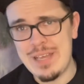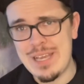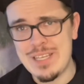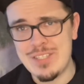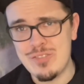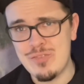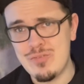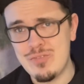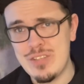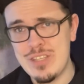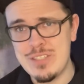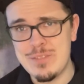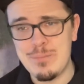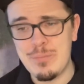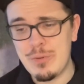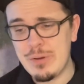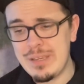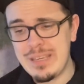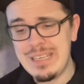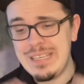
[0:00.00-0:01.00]
Exorcist,
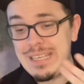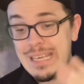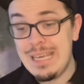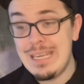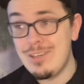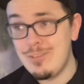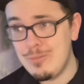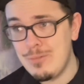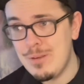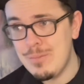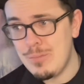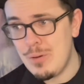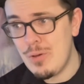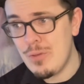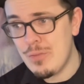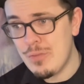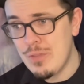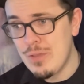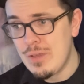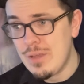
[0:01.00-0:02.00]
bringing in
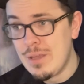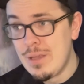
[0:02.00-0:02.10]
both